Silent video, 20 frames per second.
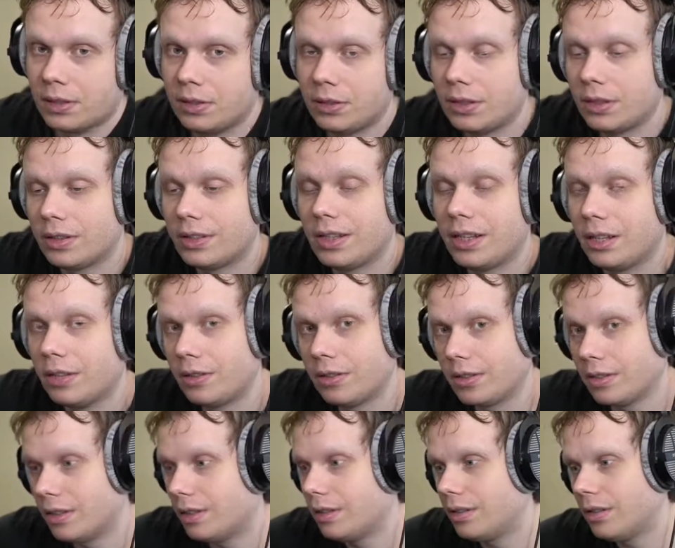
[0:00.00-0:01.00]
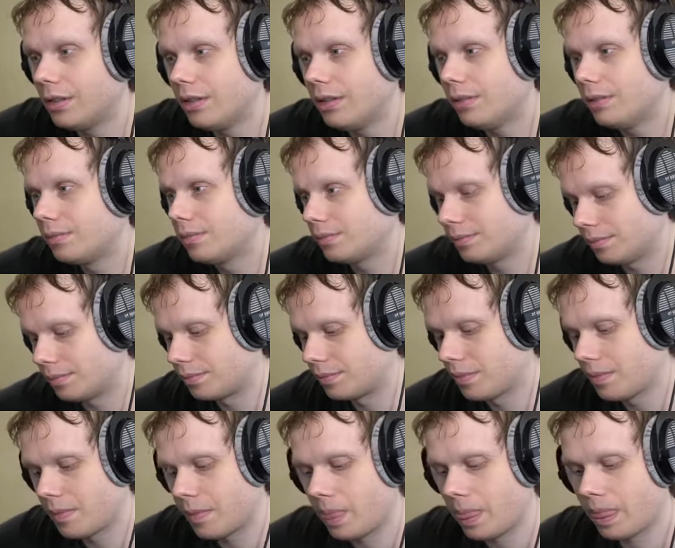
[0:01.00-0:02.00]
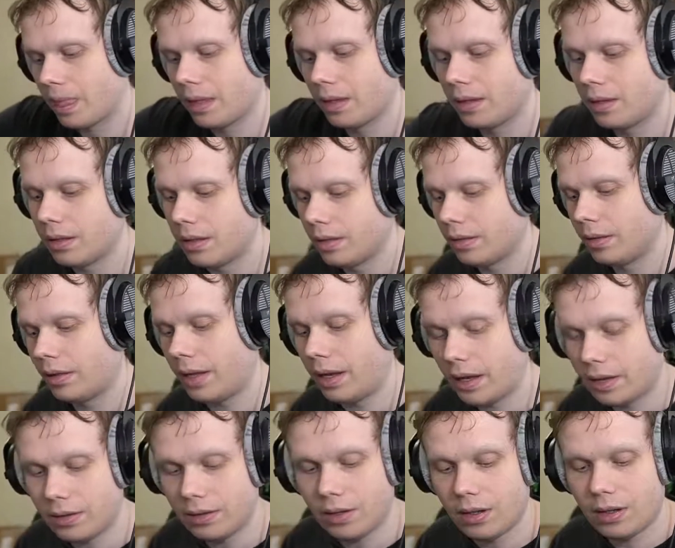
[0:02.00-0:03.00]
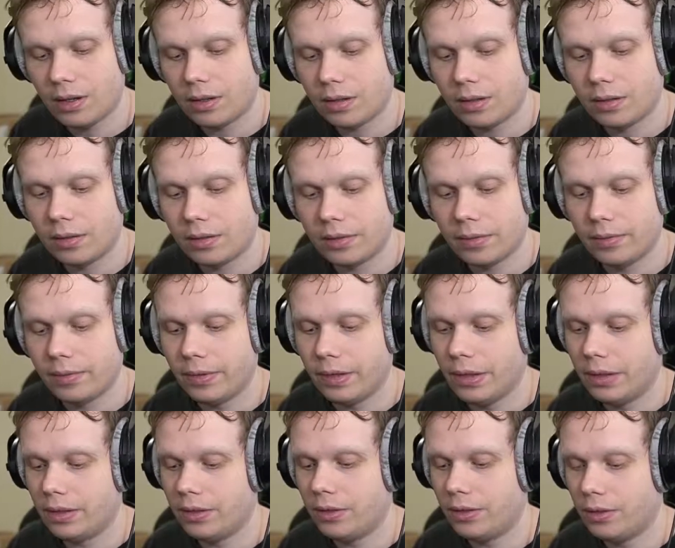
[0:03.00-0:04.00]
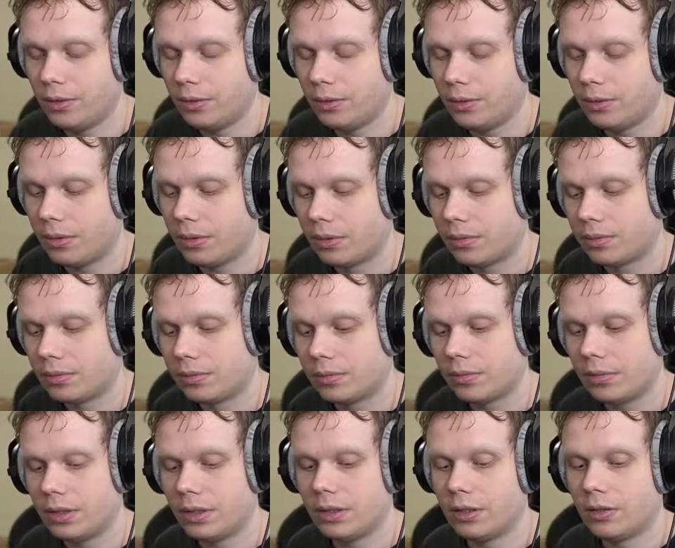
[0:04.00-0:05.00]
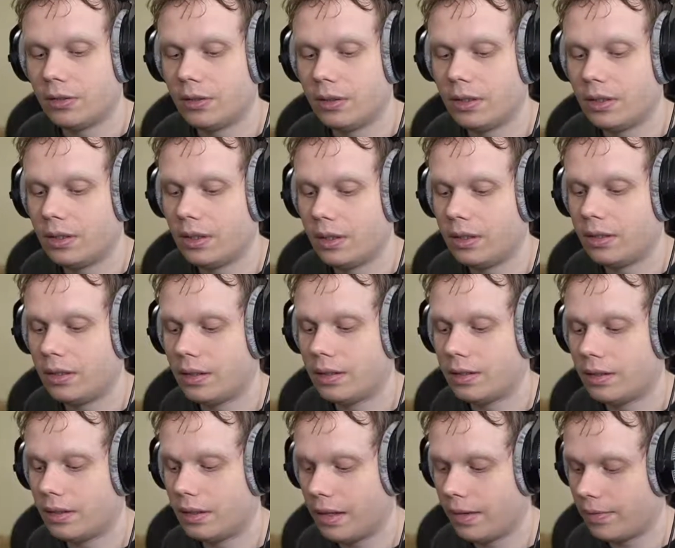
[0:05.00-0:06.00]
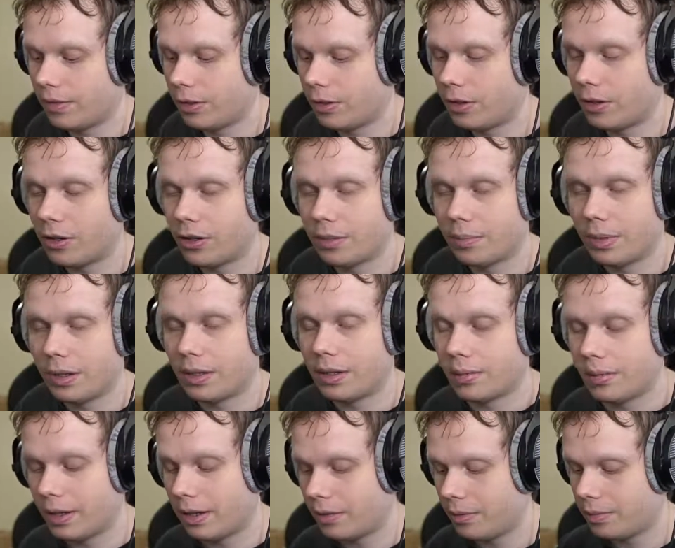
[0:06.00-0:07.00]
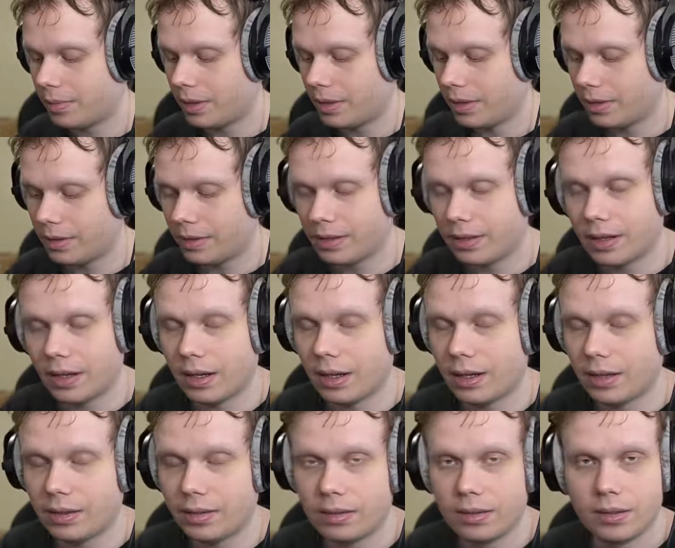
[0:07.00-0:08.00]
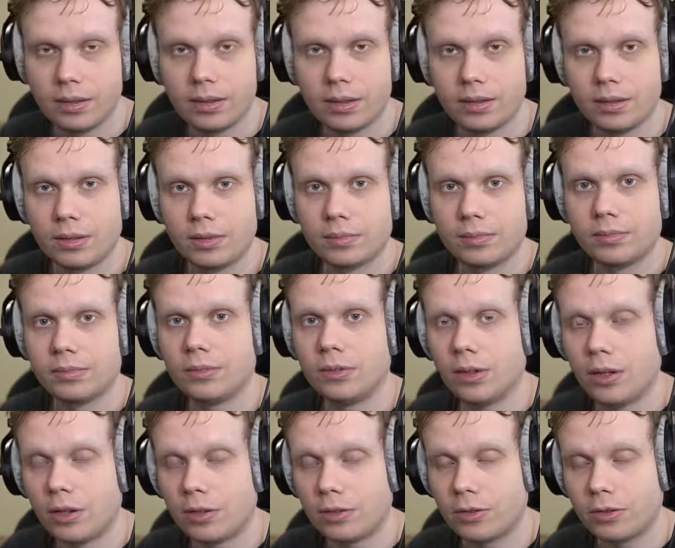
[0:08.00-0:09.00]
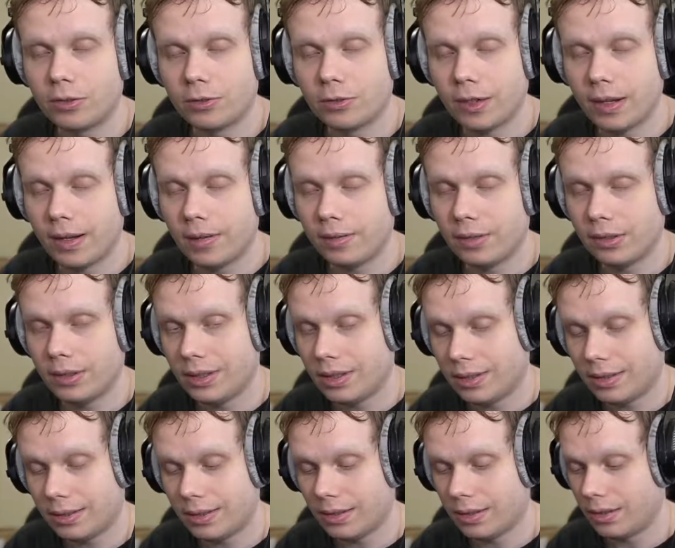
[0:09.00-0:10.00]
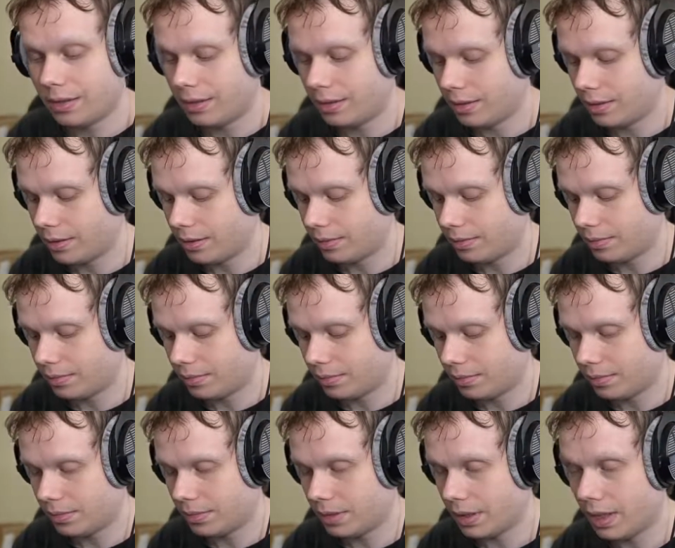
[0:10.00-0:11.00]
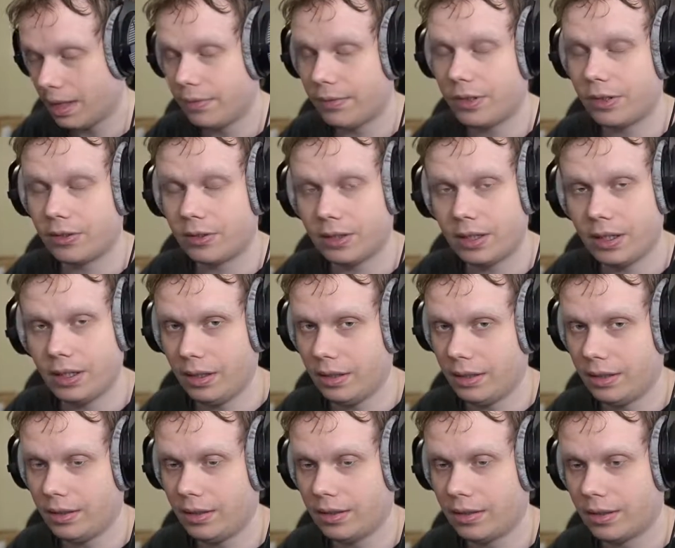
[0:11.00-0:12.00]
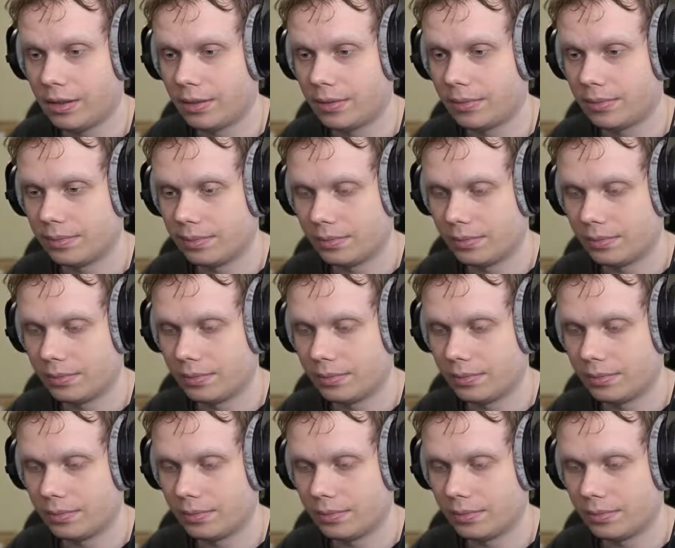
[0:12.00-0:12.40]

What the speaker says: just kills it, you know. Analog V2, you know, it doesn't have the hard bottom out because it's got longer travel distance, heavier keys.